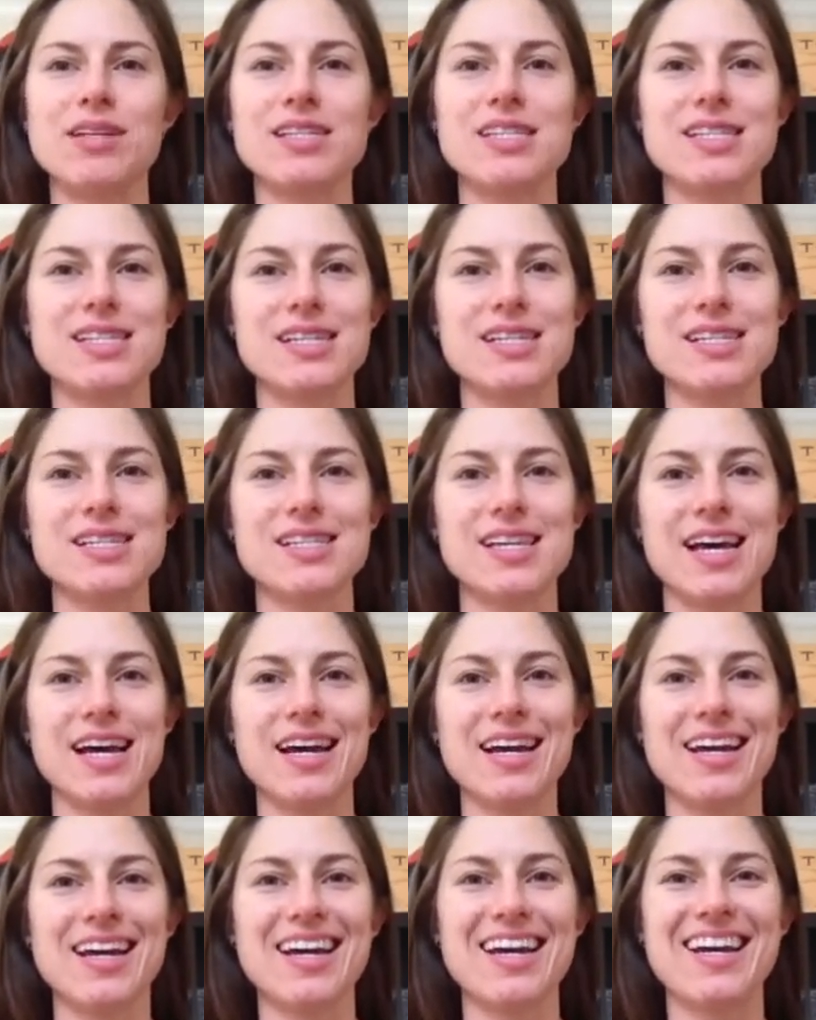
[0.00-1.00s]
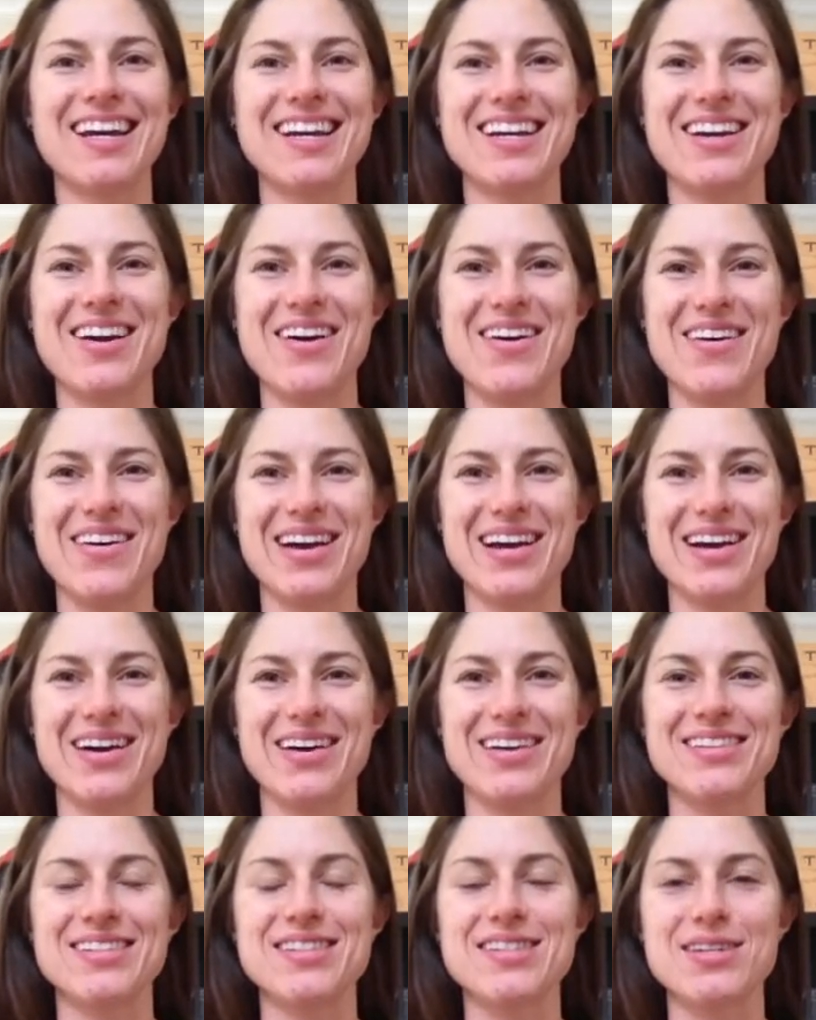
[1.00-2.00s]
Still sick, going
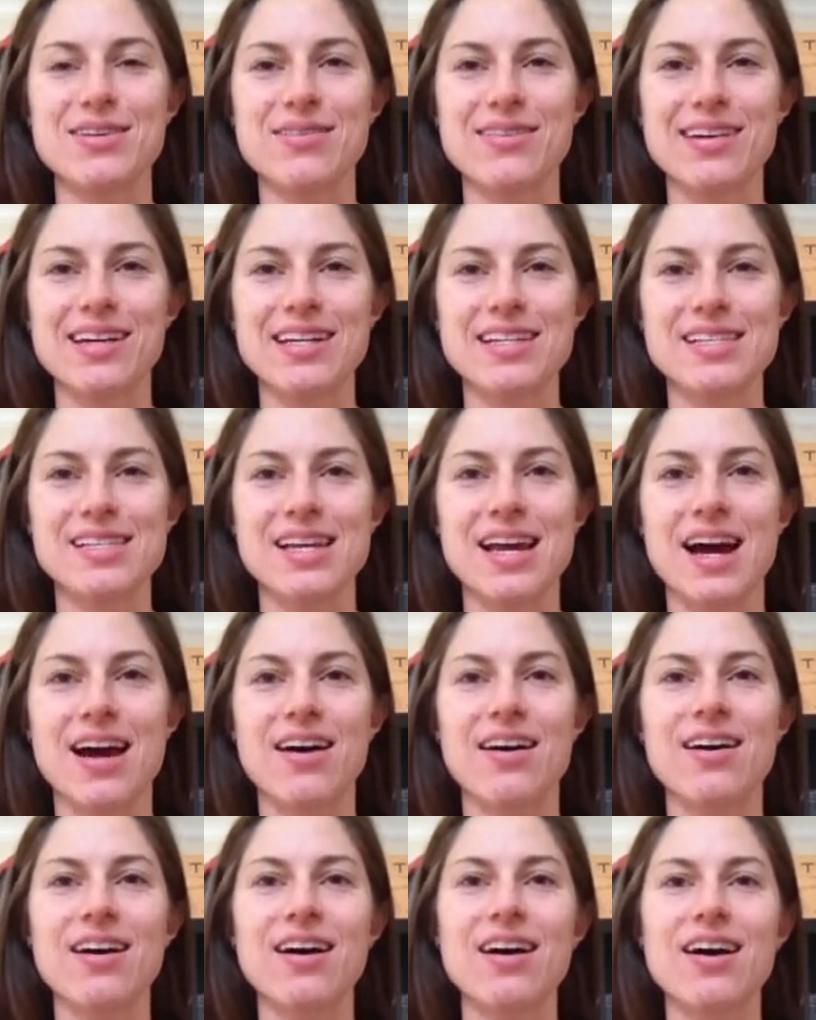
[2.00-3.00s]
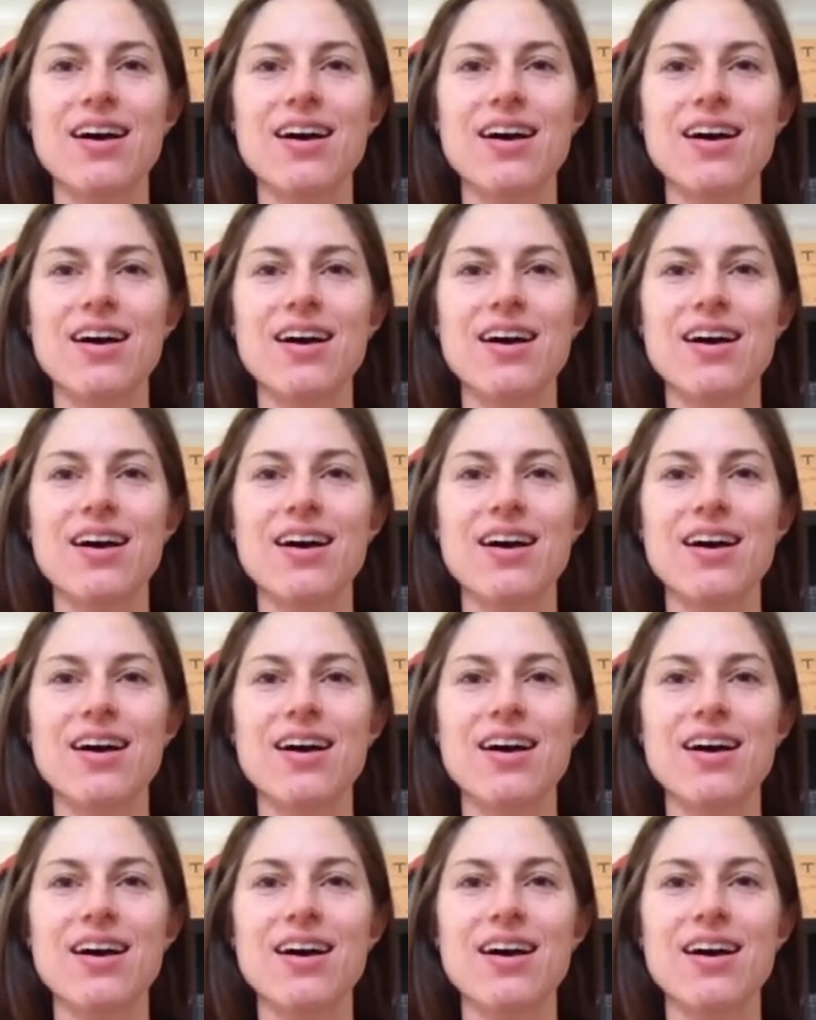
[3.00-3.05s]
on 2 weeks now,